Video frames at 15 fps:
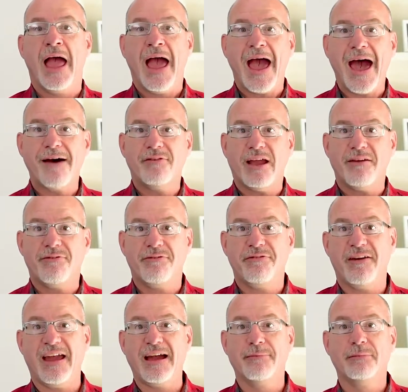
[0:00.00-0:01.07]
have a
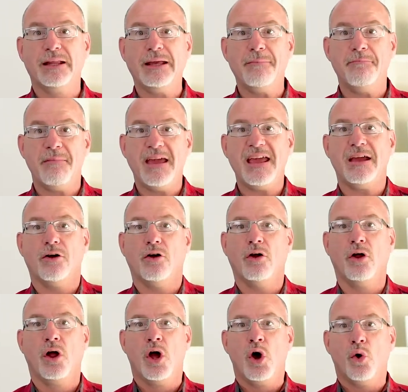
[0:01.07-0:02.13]
family
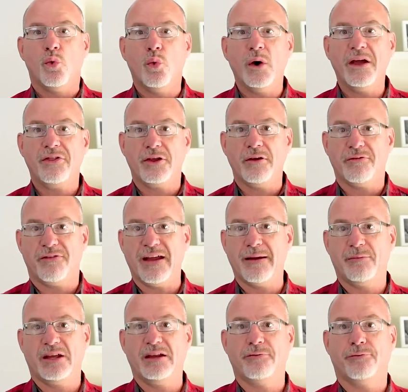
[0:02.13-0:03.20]
meal with your
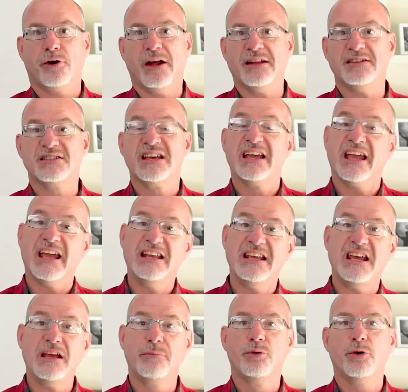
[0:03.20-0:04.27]
family and friends. In
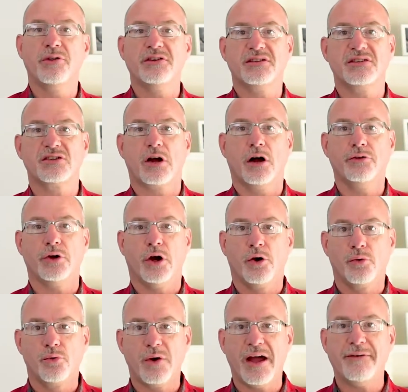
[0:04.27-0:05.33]
Hebrew, this is called
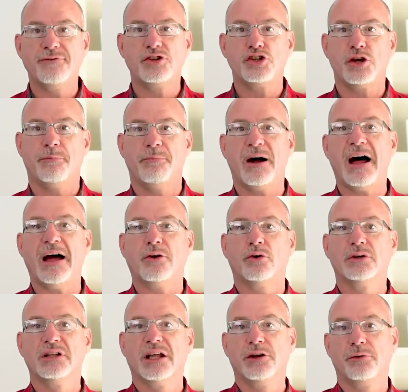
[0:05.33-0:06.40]
Erev Shabbat,
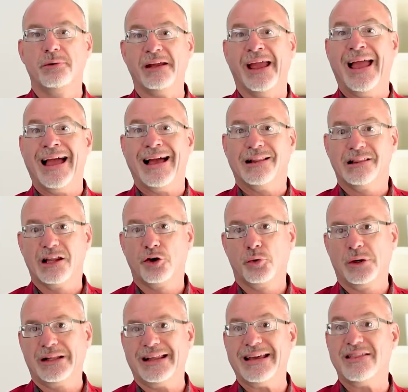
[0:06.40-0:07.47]
or
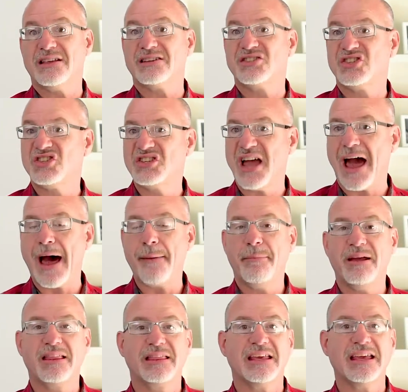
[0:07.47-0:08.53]
literally the Sabbath